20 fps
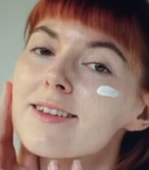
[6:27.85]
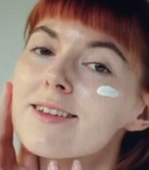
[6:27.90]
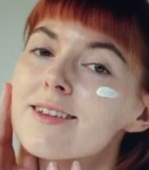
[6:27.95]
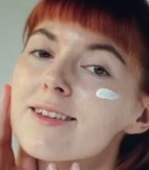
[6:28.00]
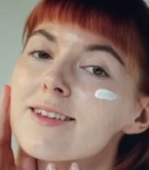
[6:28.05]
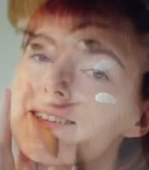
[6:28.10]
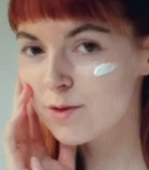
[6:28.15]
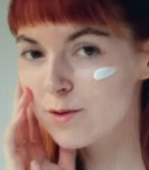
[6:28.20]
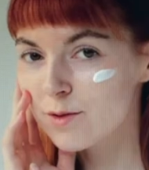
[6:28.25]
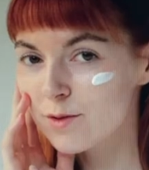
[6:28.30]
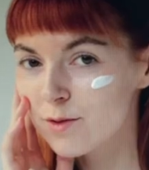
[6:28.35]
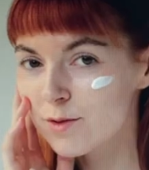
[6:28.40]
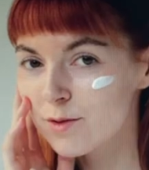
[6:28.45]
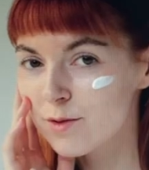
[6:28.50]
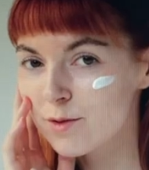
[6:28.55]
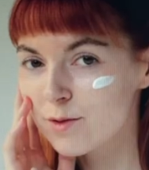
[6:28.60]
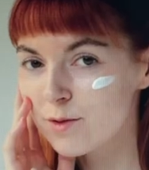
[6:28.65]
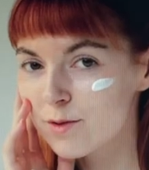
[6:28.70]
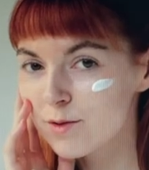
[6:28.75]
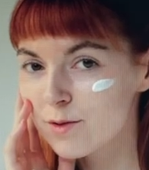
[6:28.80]

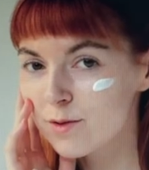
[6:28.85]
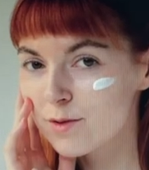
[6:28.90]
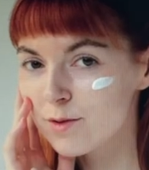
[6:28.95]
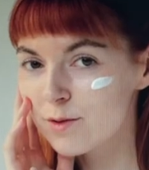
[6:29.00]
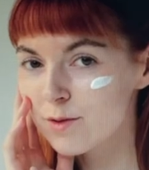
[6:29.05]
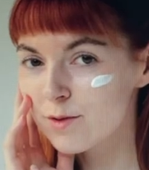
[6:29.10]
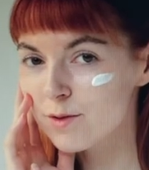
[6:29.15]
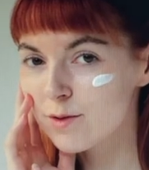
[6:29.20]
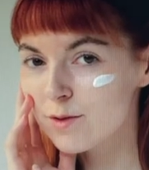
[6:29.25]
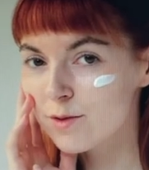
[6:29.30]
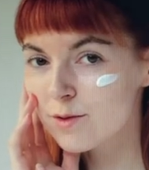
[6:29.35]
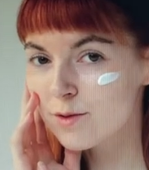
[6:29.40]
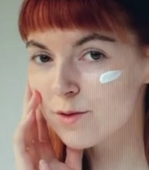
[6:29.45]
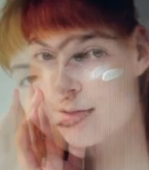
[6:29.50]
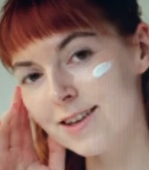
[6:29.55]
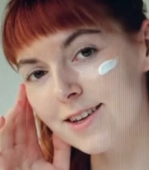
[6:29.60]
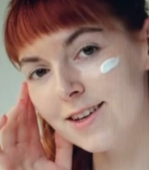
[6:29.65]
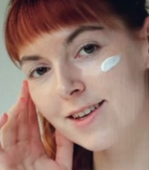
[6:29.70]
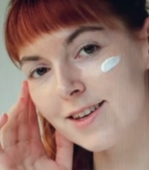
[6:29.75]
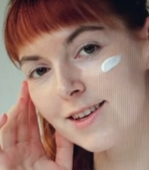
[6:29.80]
So I put
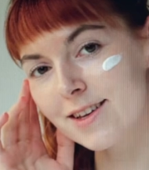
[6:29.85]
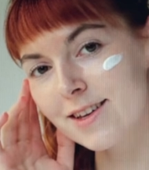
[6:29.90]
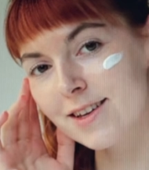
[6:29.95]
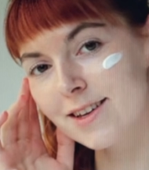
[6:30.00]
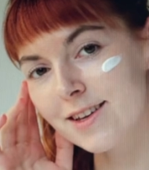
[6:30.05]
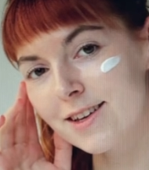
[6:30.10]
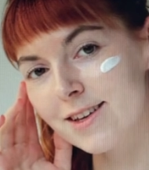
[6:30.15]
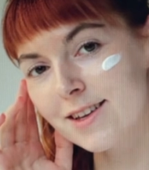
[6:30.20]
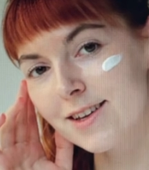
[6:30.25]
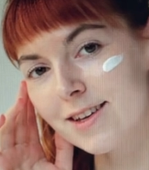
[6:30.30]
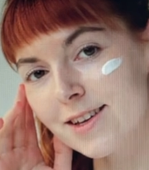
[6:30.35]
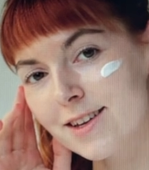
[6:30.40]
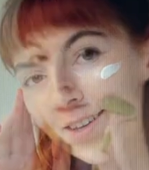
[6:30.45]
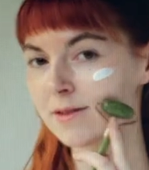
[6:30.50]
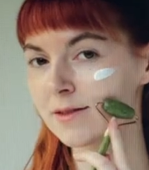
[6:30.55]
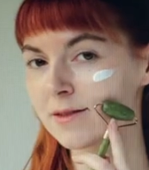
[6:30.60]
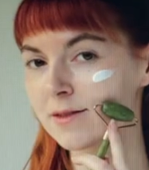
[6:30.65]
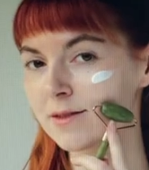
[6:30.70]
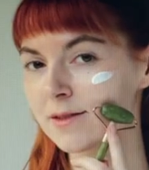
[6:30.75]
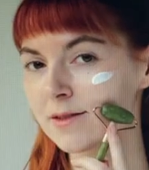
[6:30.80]
together a few
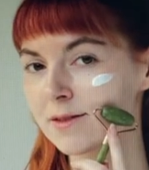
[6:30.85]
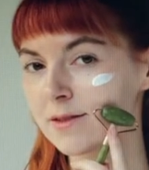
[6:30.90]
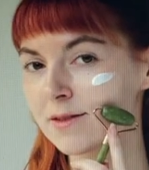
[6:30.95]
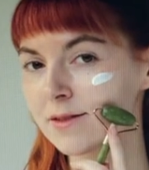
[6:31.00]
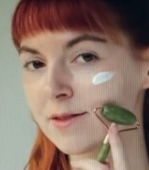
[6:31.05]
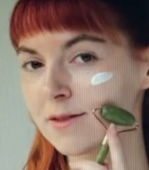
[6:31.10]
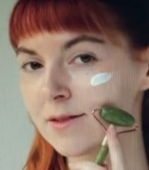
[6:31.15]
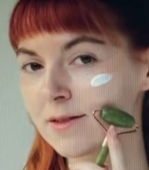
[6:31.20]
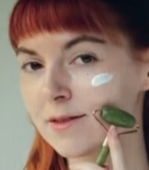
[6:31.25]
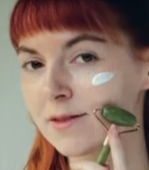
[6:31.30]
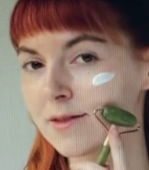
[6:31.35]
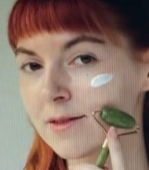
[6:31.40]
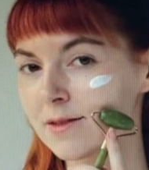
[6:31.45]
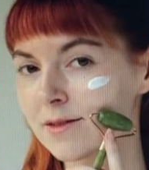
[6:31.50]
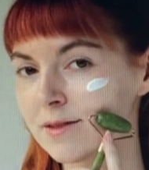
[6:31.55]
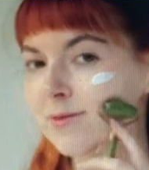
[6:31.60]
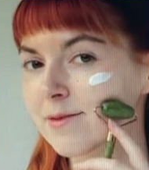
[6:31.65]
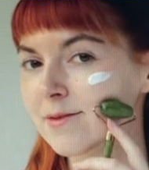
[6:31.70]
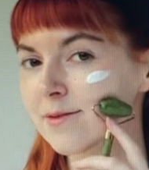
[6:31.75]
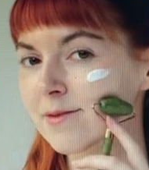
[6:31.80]
shoots
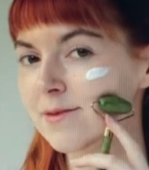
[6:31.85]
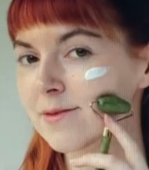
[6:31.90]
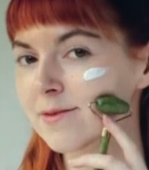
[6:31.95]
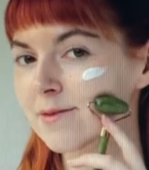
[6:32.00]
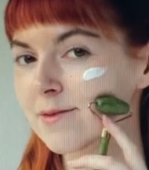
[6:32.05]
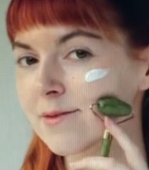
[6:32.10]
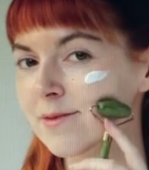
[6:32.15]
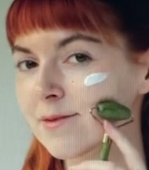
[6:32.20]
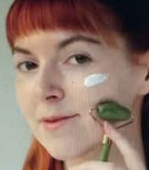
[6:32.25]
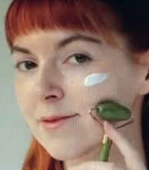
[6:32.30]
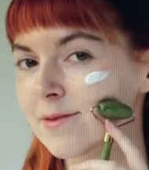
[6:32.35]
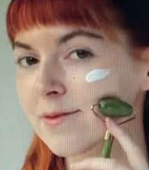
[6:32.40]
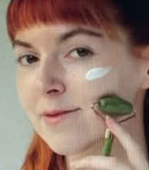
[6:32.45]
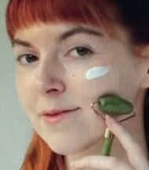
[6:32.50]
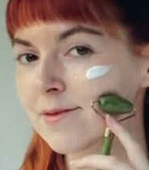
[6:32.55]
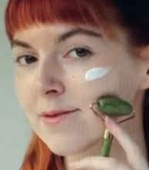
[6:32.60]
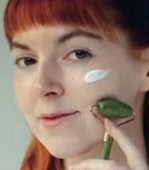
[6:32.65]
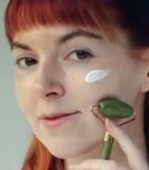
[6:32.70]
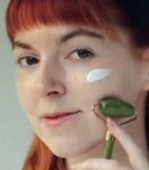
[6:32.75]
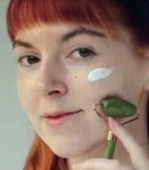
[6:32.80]
to just get
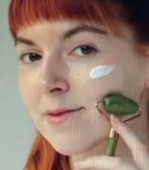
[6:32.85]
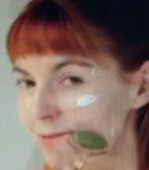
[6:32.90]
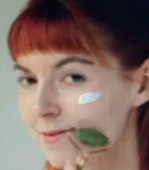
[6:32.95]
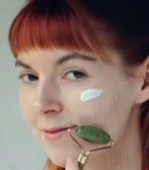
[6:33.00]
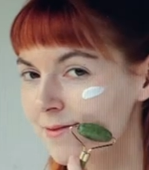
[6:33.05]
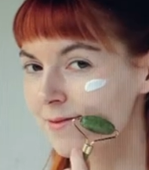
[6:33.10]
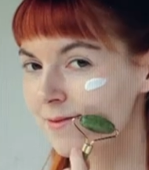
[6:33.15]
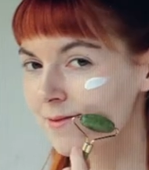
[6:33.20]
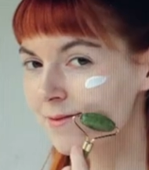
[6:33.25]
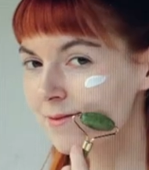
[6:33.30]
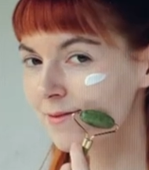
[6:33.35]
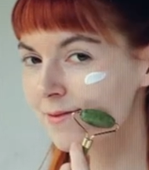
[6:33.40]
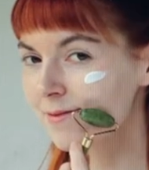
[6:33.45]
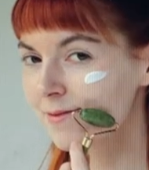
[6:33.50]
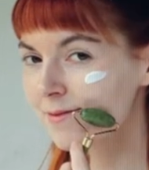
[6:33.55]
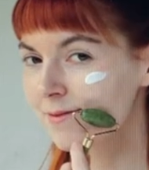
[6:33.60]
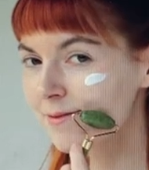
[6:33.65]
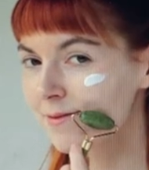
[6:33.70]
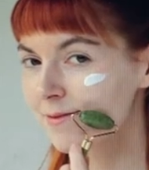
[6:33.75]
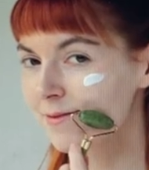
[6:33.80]
a few
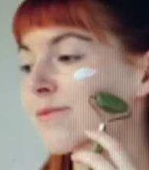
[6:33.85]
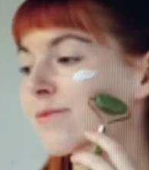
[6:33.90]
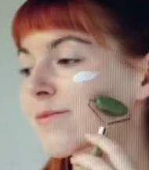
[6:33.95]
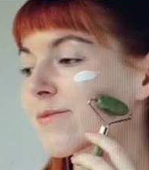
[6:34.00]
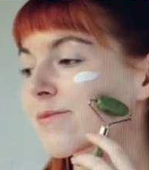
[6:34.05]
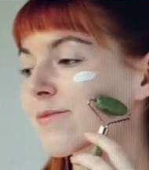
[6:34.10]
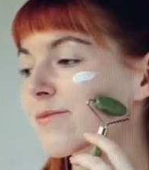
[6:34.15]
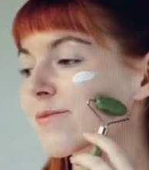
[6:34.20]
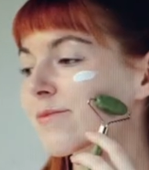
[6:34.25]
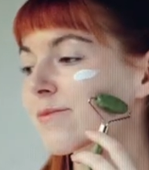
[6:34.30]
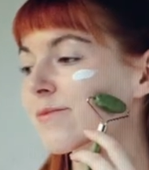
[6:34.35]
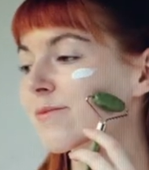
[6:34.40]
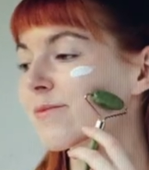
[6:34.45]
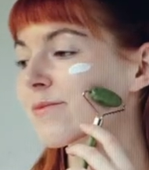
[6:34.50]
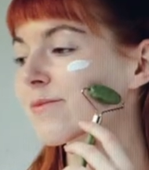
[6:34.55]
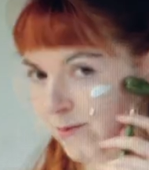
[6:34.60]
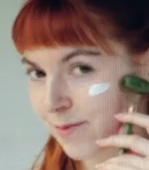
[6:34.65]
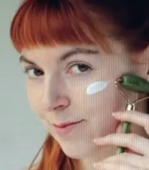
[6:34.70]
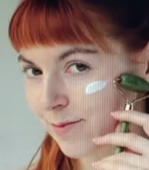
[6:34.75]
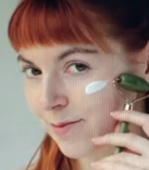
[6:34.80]
different type and
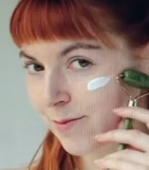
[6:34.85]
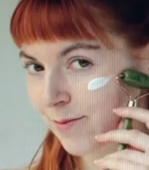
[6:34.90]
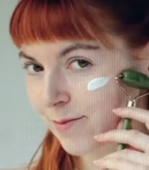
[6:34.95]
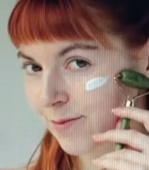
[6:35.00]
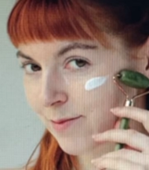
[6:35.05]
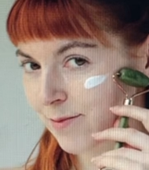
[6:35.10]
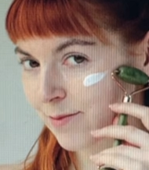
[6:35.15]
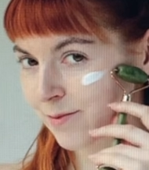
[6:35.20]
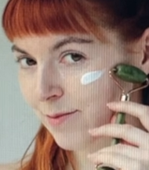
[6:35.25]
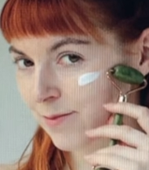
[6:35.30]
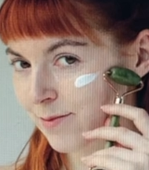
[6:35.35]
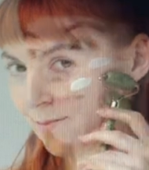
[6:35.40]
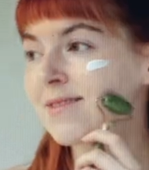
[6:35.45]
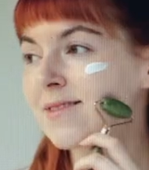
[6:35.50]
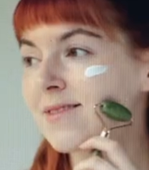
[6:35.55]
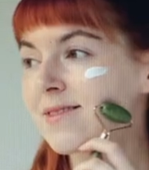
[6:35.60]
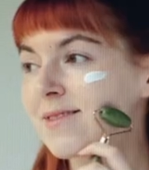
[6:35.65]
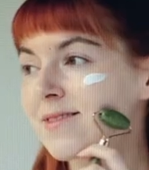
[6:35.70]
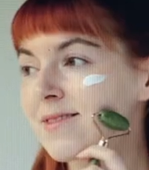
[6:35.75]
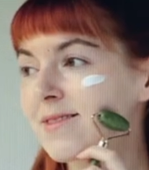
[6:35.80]
styles of shoots like
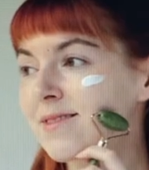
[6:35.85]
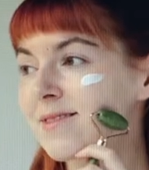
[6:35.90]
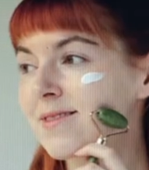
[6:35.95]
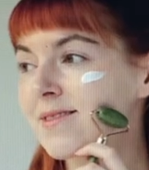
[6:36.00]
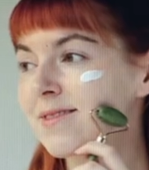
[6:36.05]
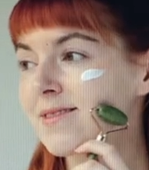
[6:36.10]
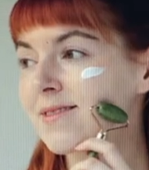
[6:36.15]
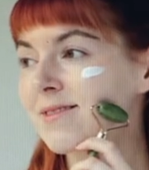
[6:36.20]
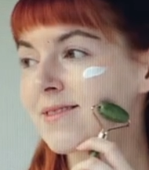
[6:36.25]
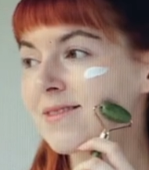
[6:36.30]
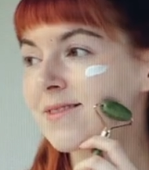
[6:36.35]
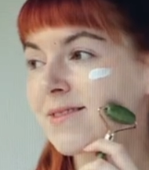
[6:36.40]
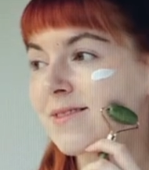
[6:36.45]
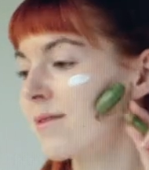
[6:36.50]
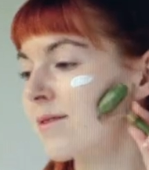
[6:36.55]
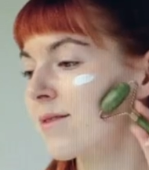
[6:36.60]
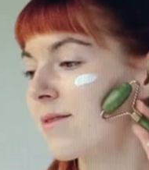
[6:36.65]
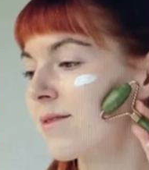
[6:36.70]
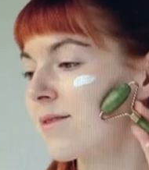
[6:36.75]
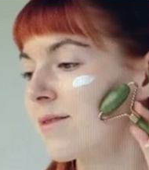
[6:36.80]
beauty, kind
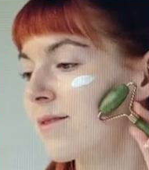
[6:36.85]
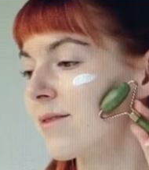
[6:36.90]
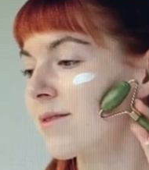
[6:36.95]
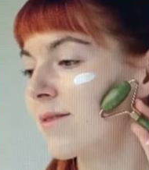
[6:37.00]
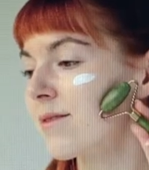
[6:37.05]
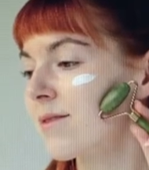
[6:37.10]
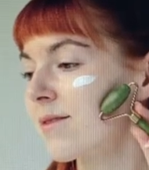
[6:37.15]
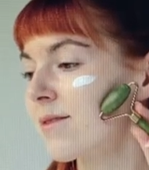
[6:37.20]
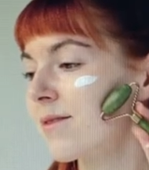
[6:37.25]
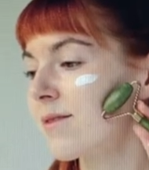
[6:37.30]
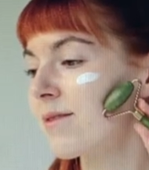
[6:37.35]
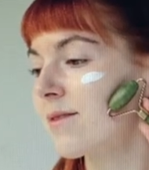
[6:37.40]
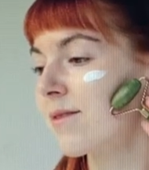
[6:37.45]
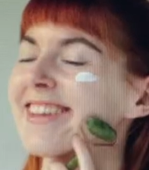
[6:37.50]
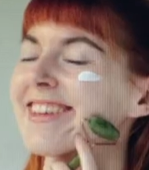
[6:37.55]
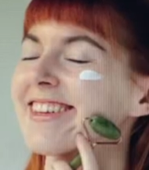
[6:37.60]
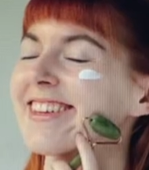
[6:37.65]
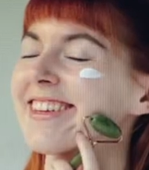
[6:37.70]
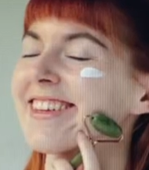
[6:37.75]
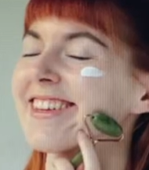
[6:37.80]
of skincare
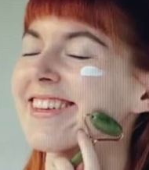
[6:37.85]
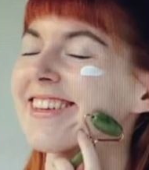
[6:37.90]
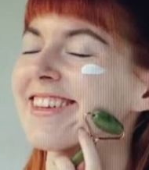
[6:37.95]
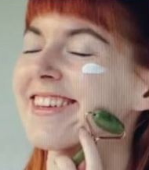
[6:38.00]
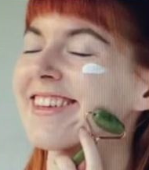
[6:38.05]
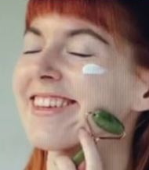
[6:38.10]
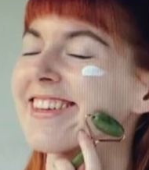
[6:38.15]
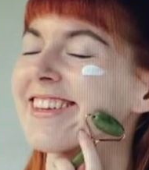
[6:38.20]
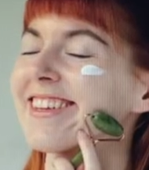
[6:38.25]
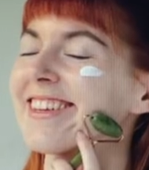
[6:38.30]
shoots